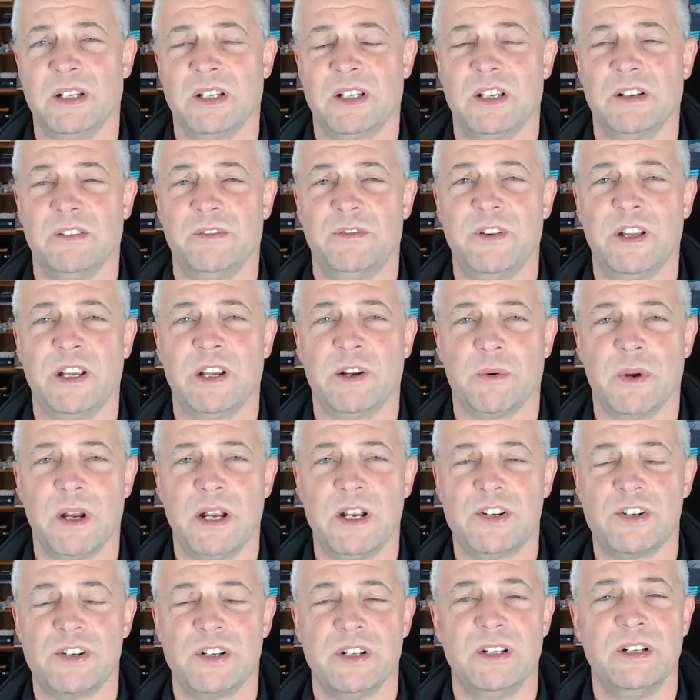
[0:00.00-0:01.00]

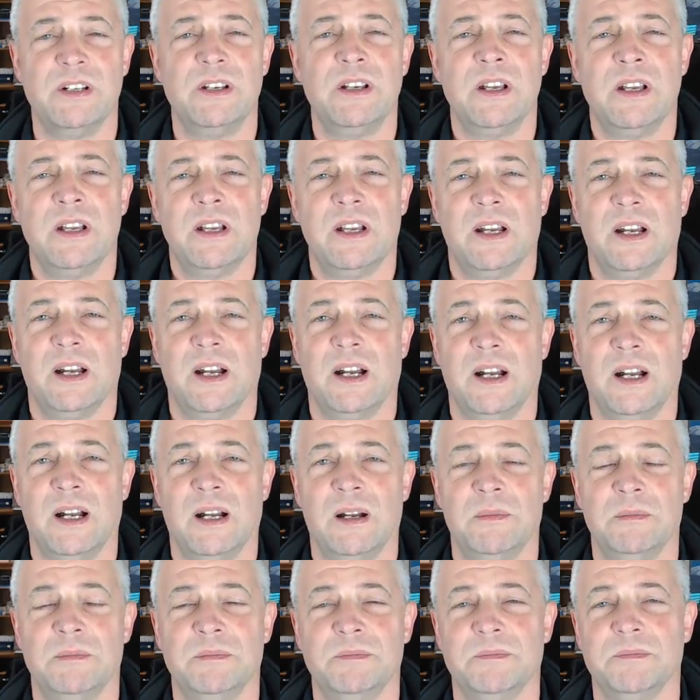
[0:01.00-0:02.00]
configuration.
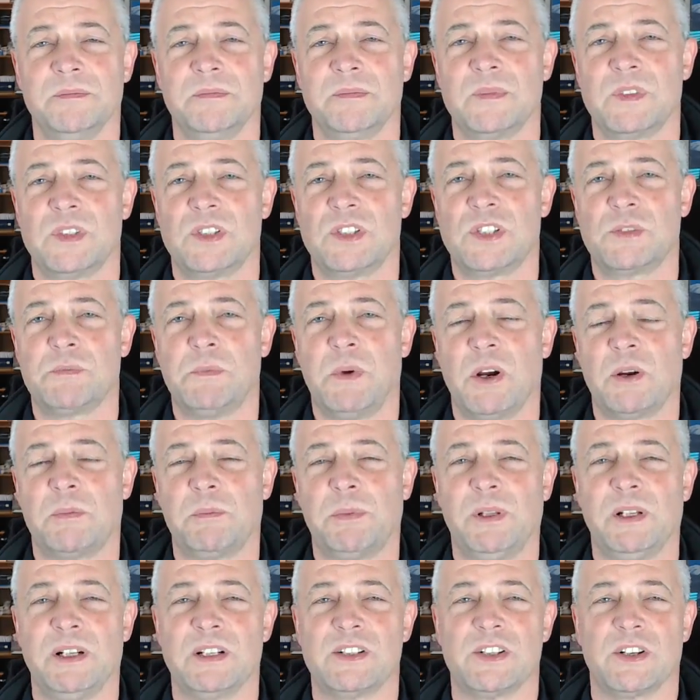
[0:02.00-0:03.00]
Spark
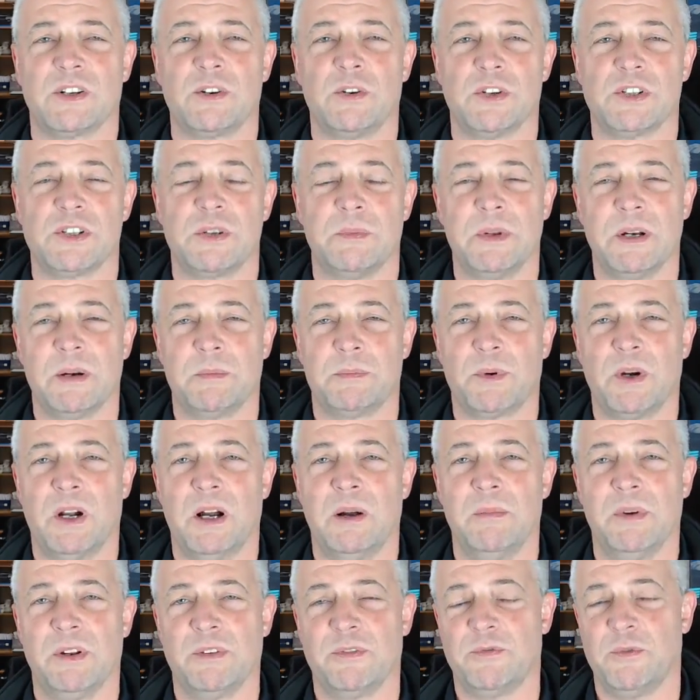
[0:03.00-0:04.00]
plugs, of course, have been a
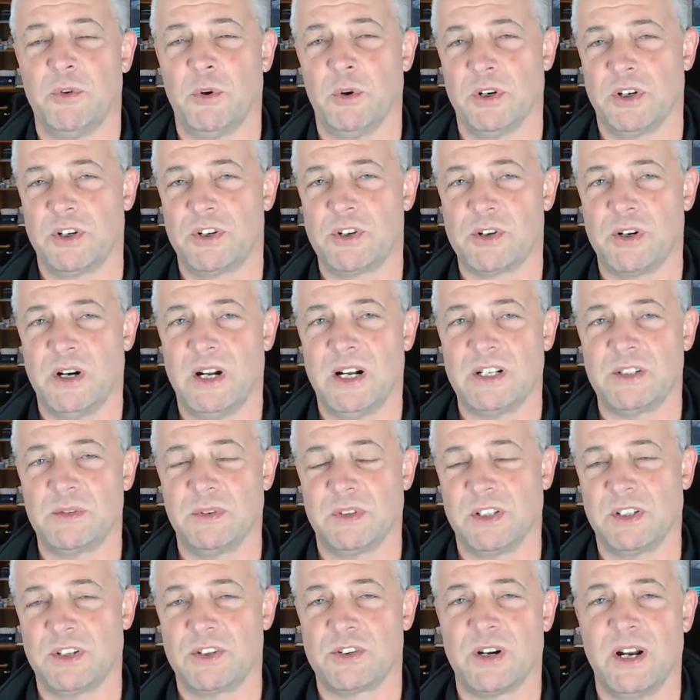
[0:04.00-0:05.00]
problem on Ford trucks with
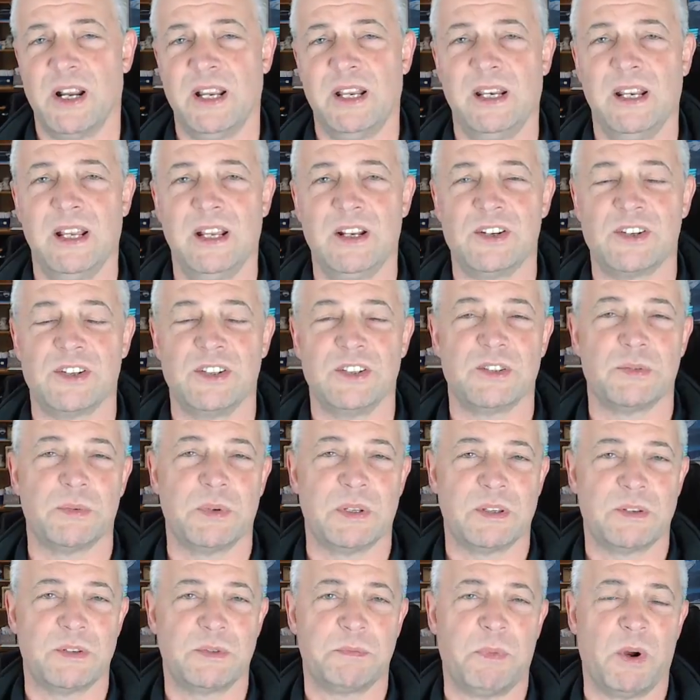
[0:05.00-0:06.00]
the Triton engines,
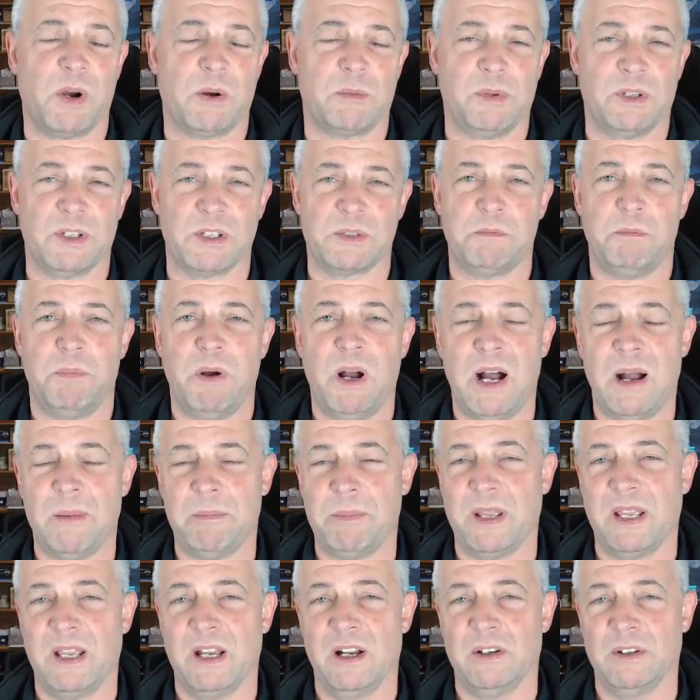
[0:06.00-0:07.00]
with spark plugs
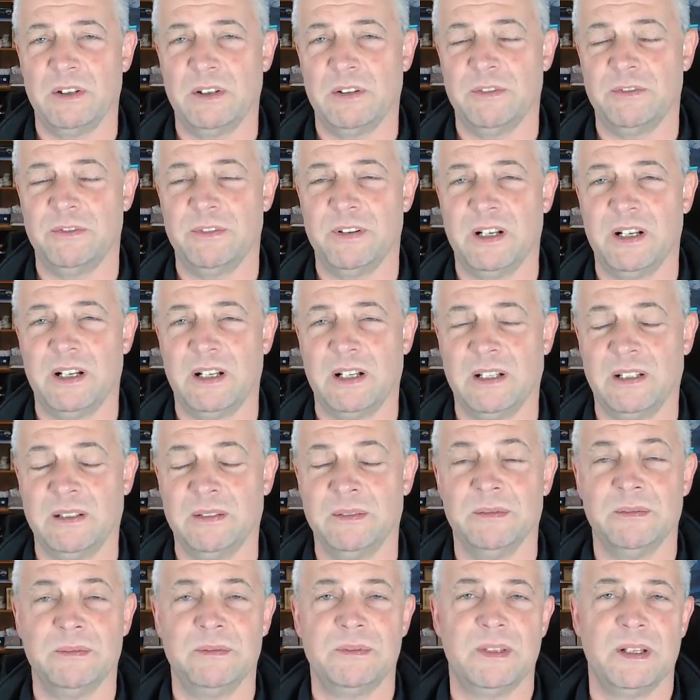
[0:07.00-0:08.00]
popping out of
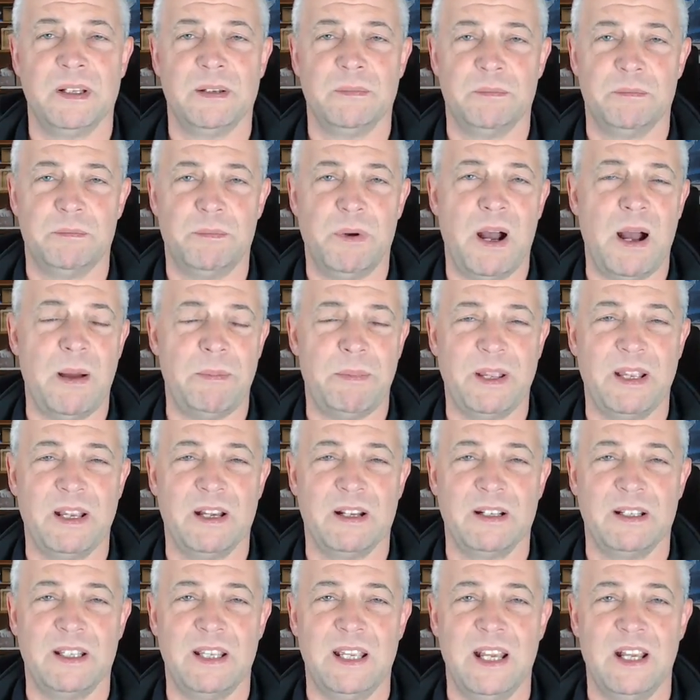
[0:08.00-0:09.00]

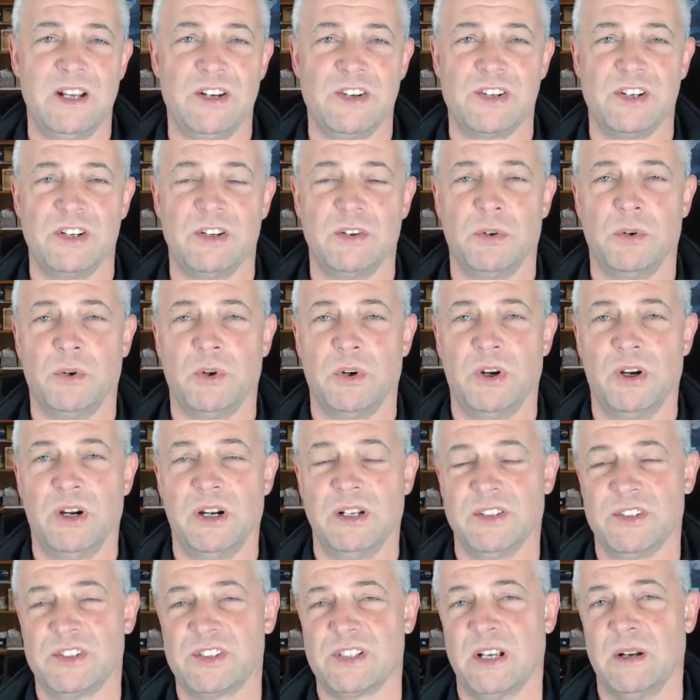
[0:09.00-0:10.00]
the engine, or
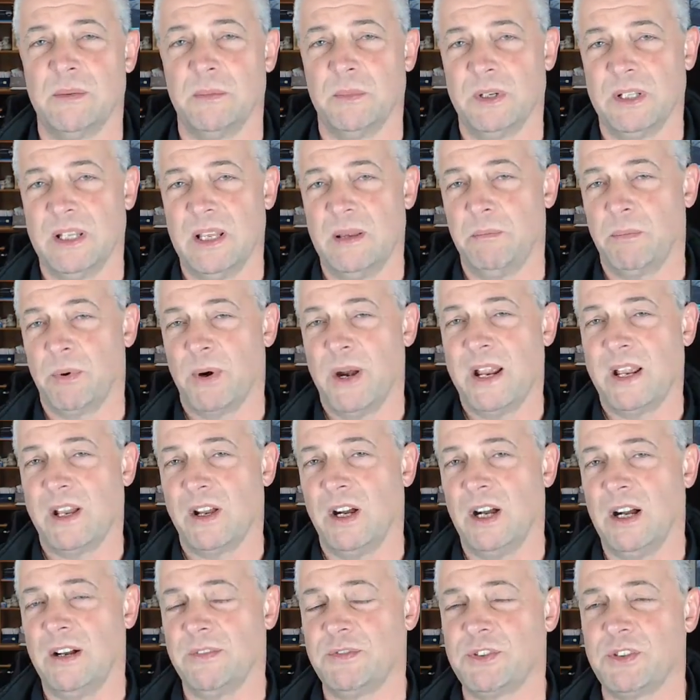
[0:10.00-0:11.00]
on some where they break
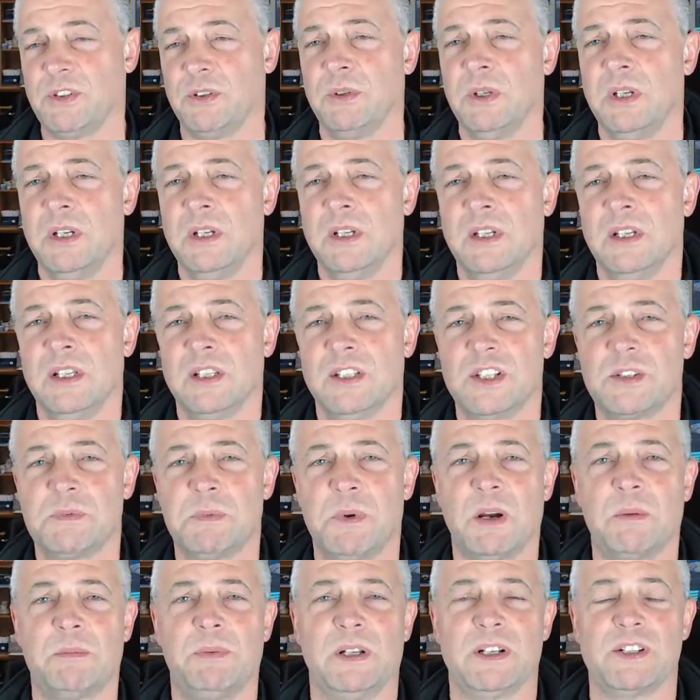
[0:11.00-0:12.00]
off. So
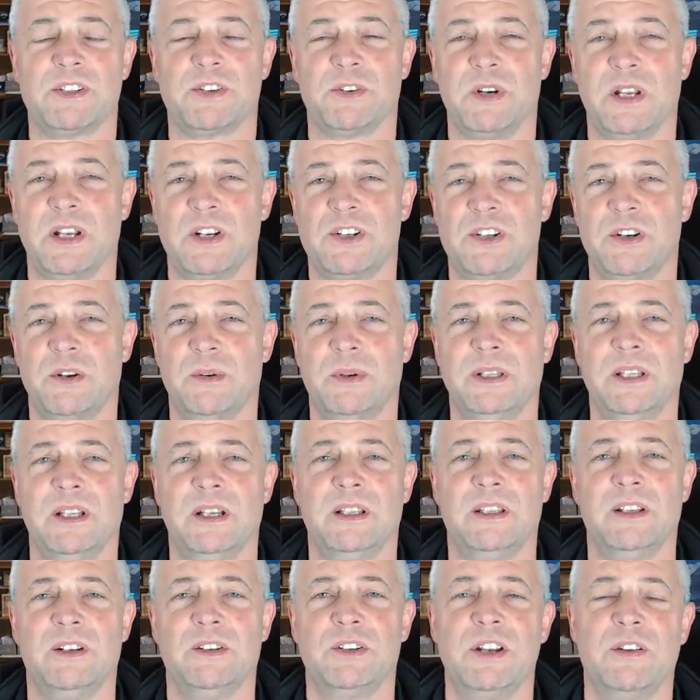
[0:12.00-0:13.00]
spark plugs are an issue, and
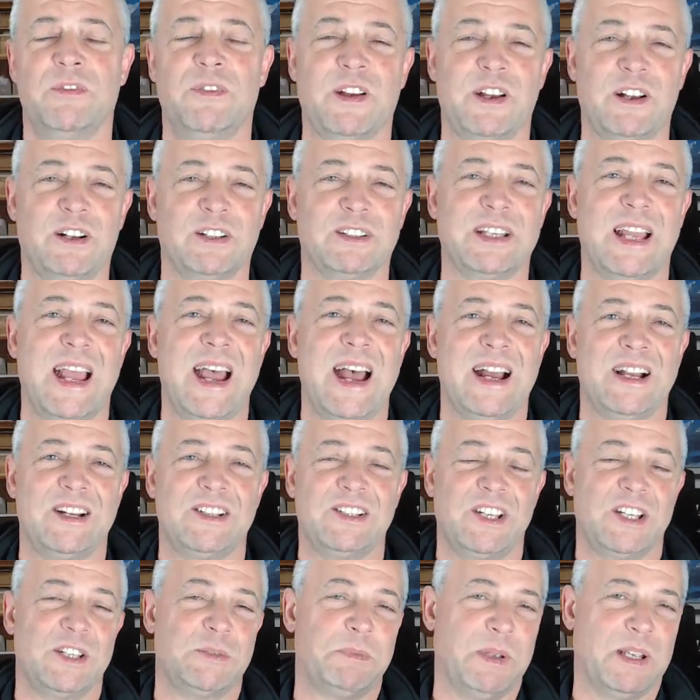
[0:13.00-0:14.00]
they're difficult to
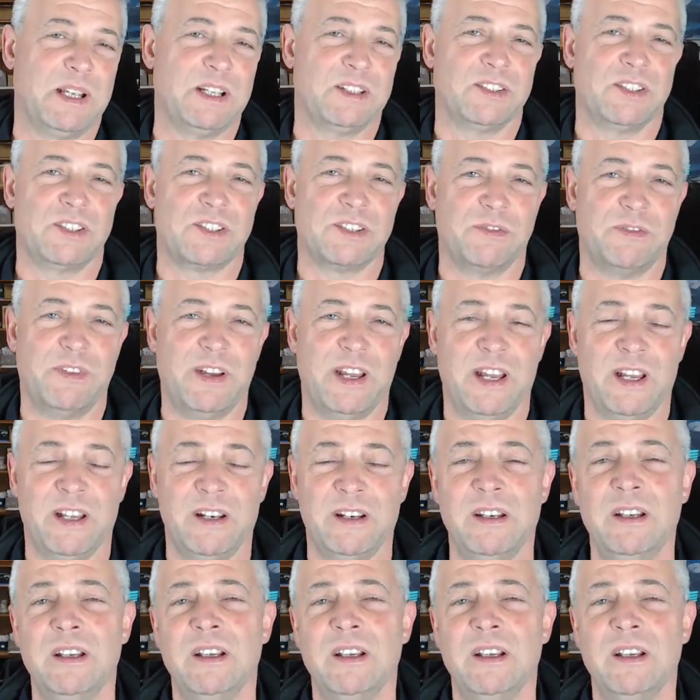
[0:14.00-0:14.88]
access because it's a van.